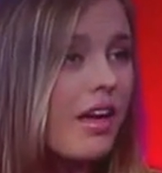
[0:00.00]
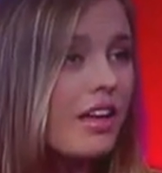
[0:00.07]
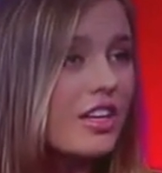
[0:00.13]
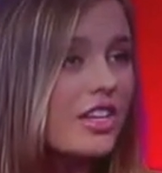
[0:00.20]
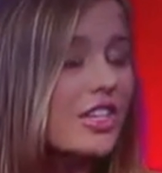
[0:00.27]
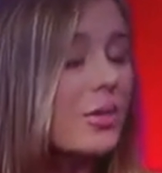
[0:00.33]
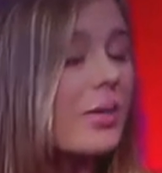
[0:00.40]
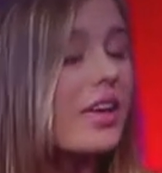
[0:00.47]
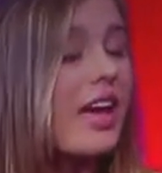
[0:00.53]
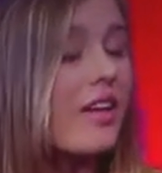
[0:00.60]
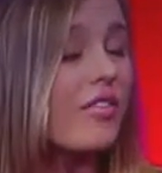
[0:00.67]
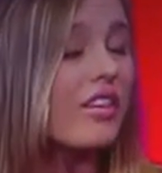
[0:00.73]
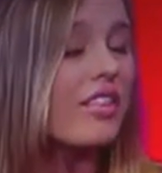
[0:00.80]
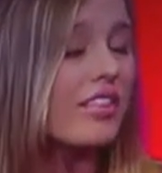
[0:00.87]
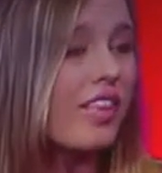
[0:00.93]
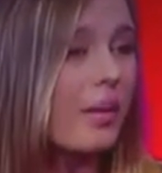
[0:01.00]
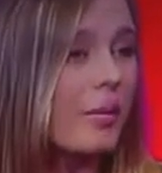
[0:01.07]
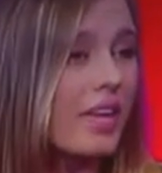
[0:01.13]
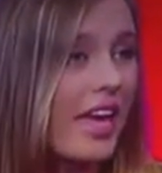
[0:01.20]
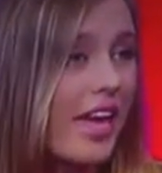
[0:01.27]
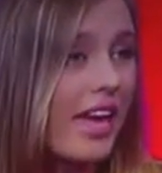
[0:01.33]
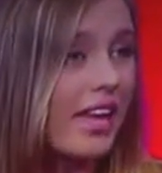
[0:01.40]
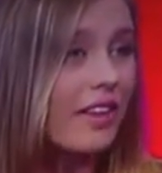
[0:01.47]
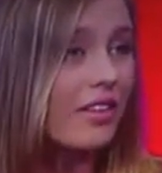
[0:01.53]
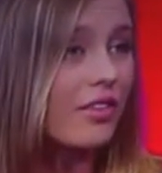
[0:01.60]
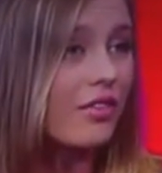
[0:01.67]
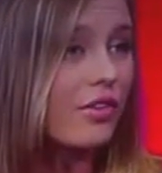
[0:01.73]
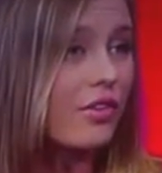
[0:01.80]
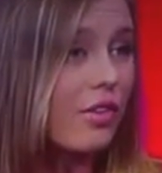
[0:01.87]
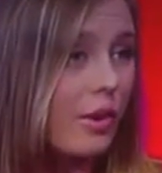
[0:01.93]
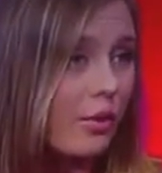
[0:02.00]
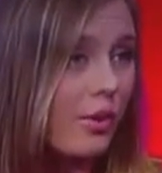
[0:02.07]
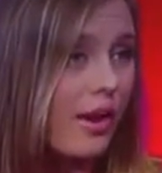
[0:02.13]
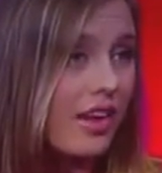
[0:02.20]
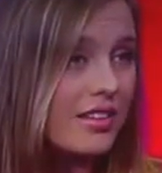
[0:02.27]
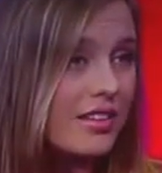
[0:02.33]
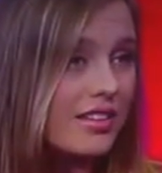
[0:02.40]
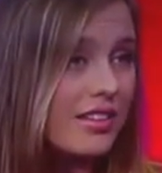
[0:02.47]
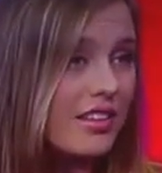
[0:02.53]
doing everything that we can for the oppressed.